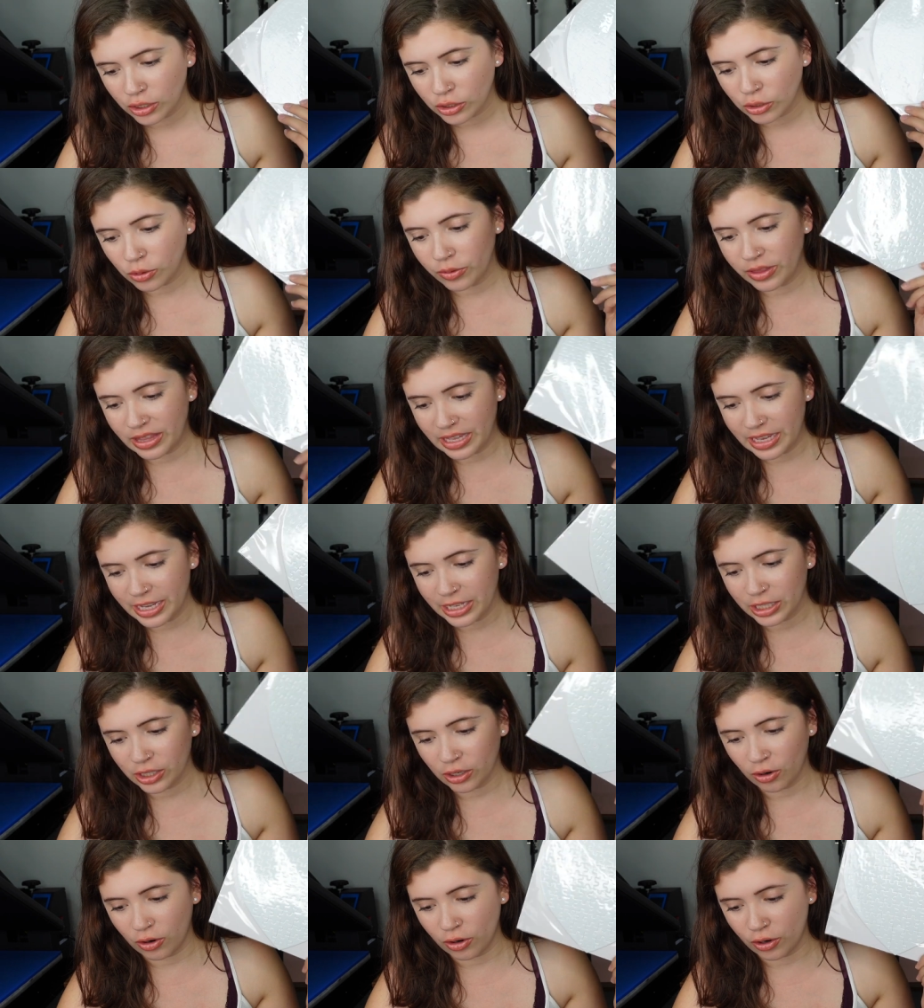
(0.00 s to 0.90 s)
so
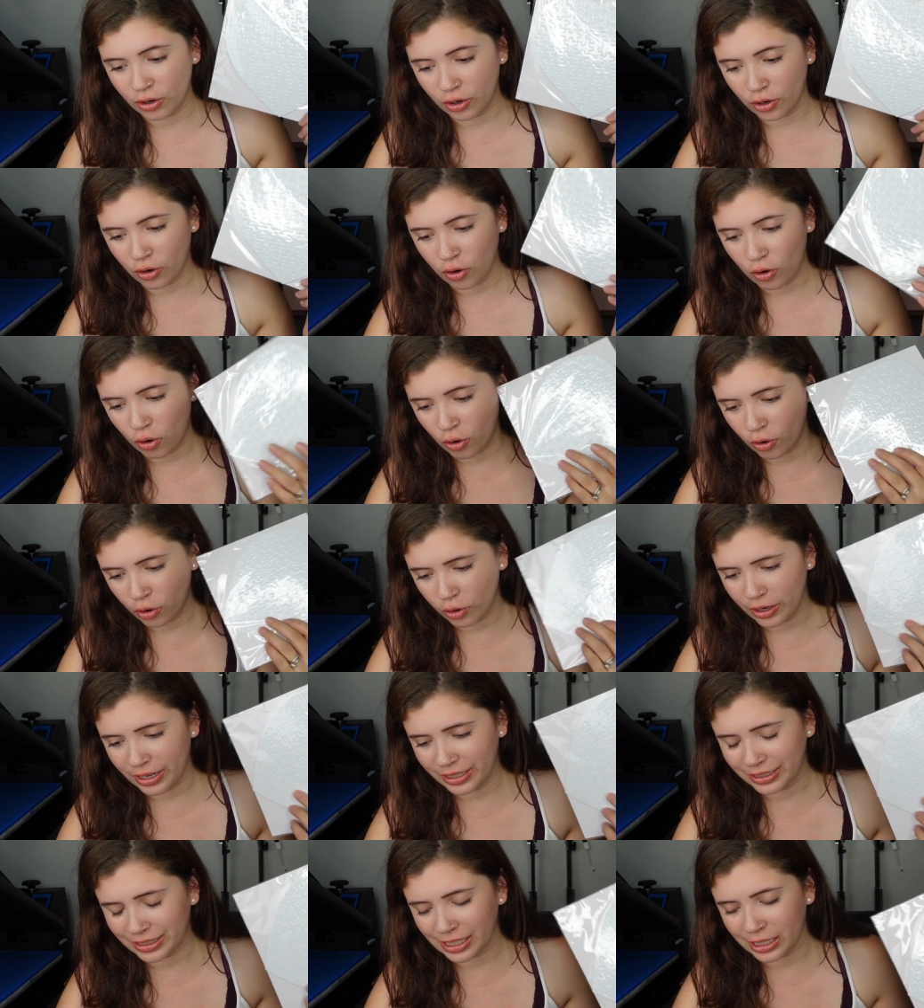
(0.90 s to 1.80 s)
these are
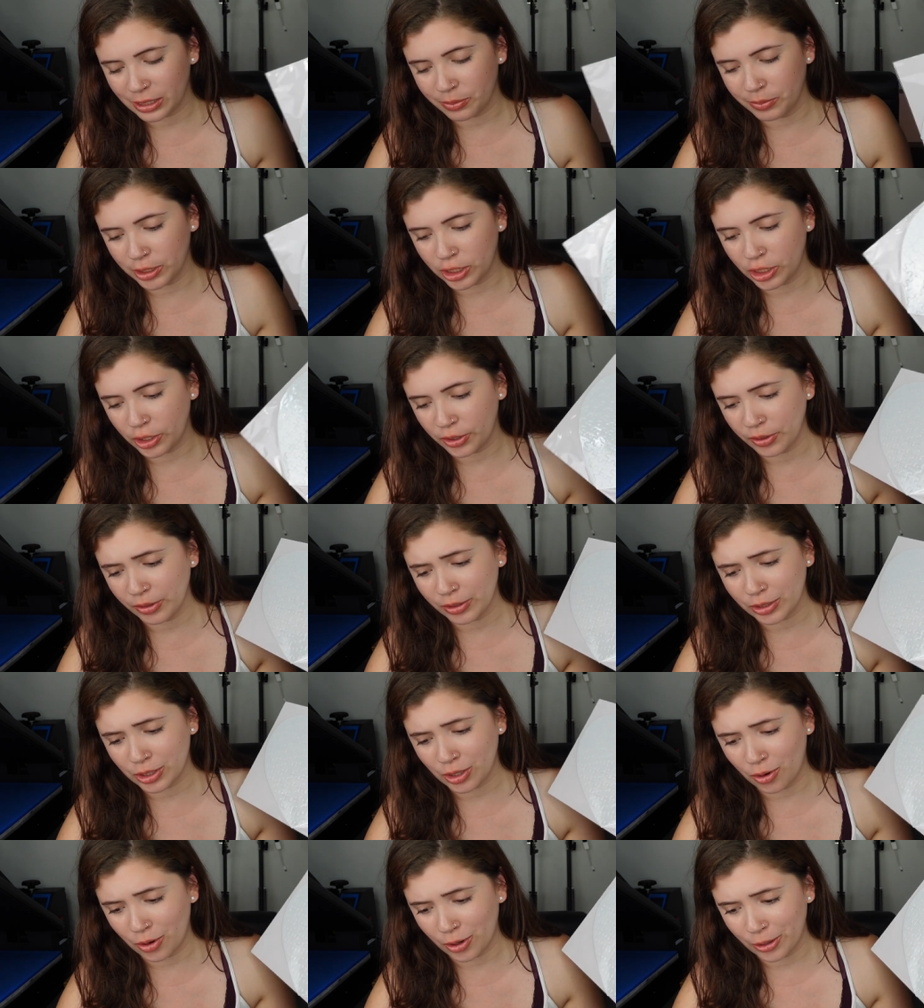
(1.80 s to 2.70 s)
hard, it says material
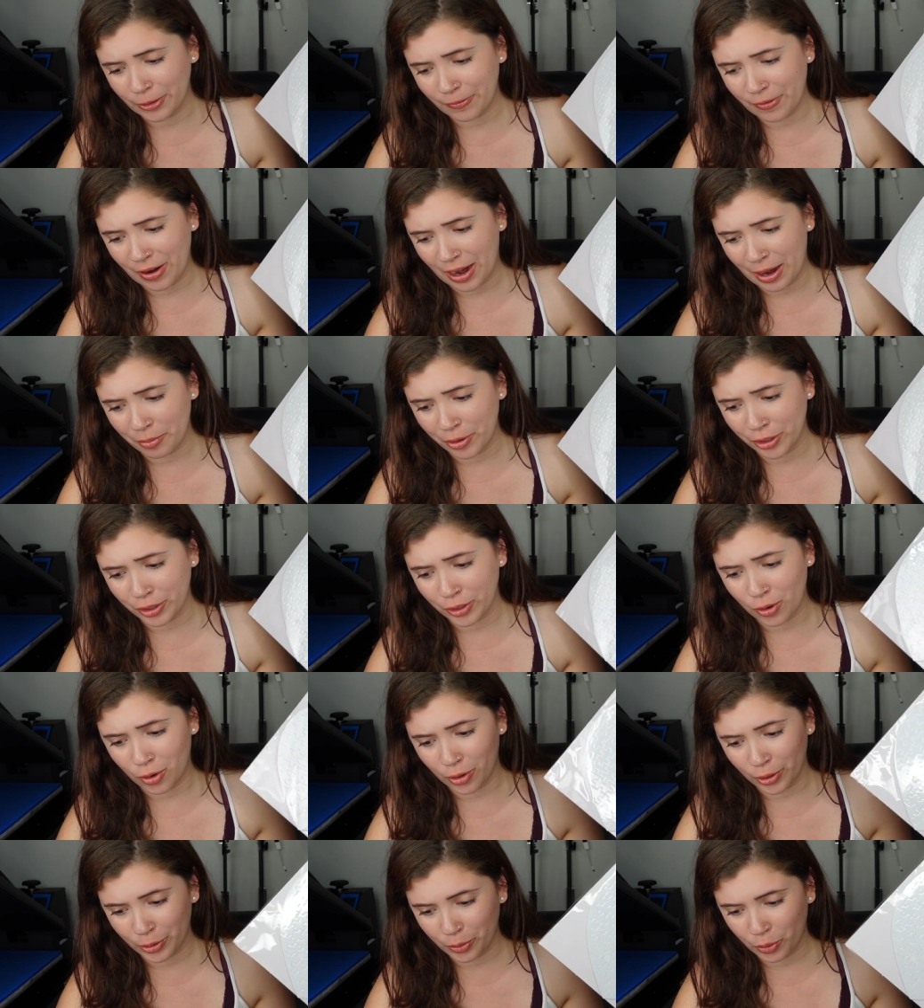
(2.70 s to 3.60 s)
is hard fabric
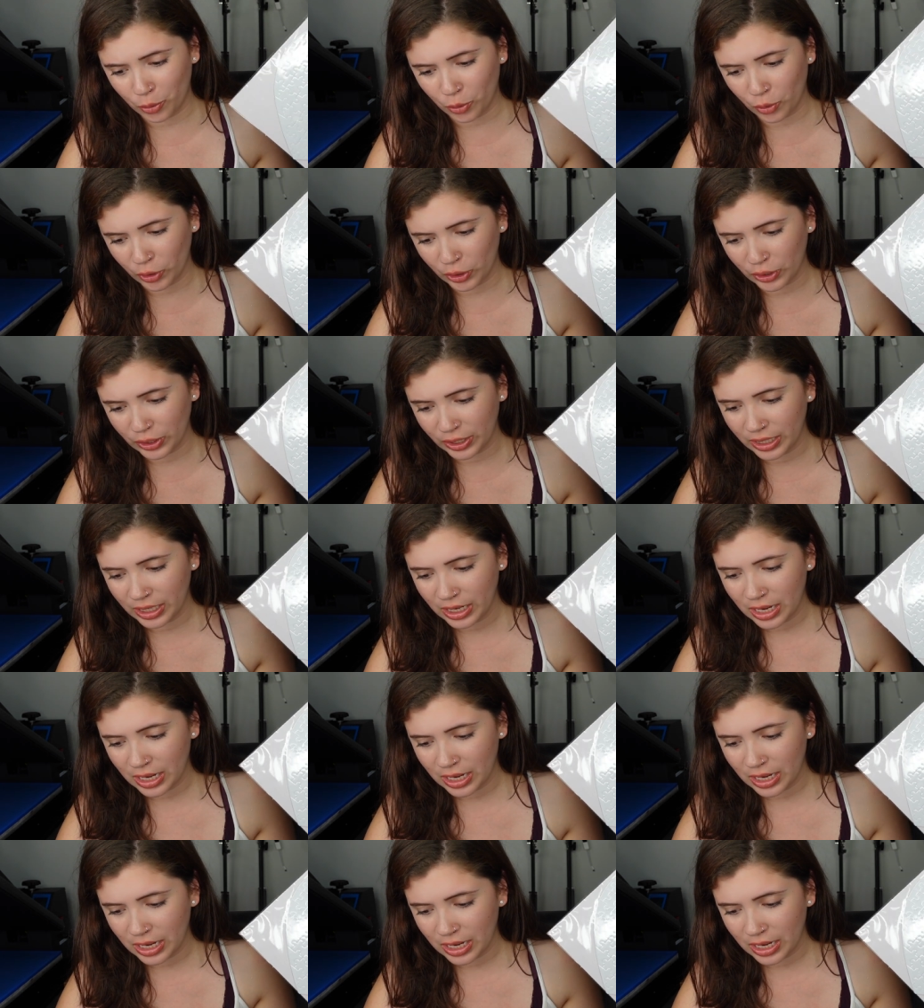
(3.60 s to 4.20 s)
cardboard.